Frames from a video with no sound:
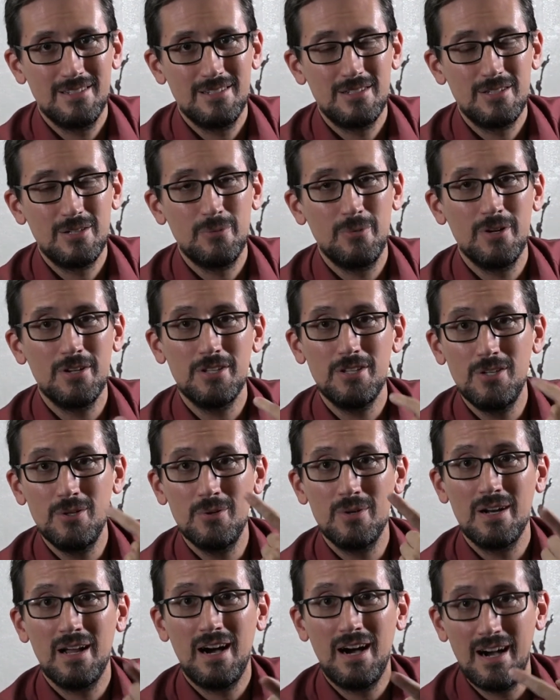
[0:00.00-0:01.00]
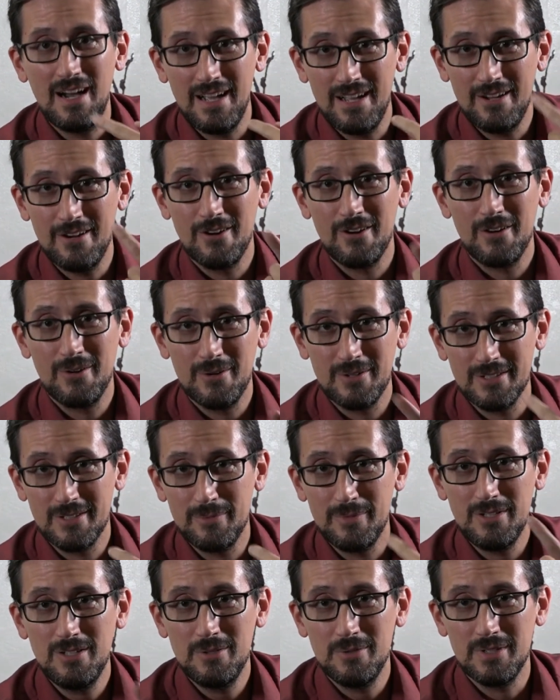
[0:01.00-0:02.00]
to what you and I are going to
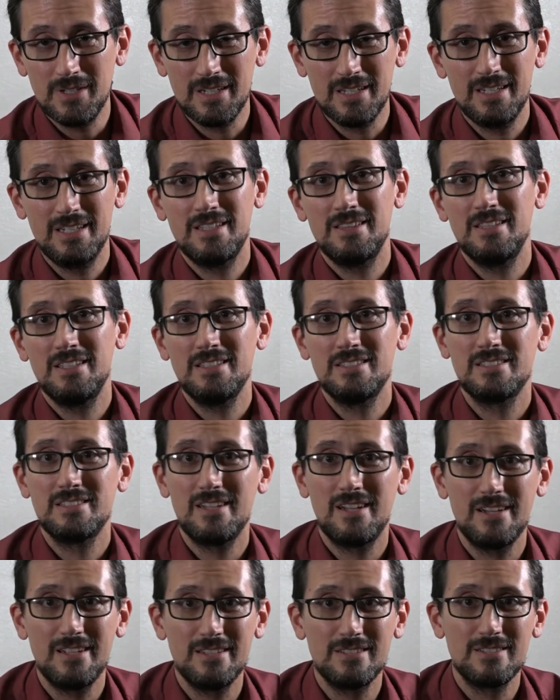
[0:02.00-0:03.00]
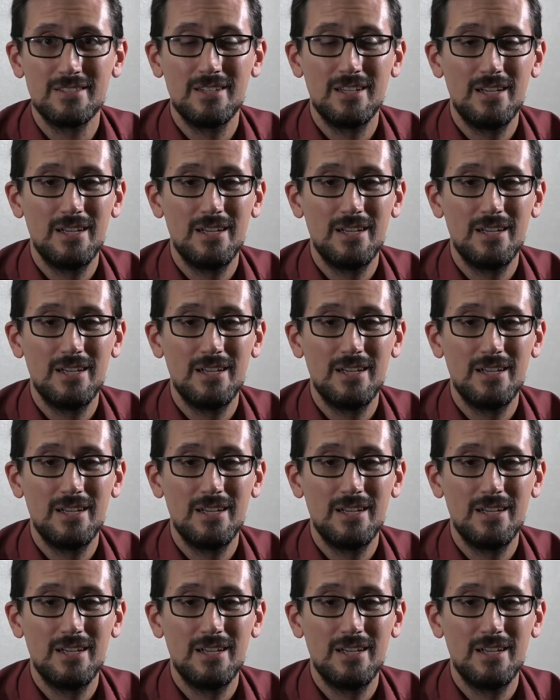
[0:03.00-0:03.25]
be doing in these studies.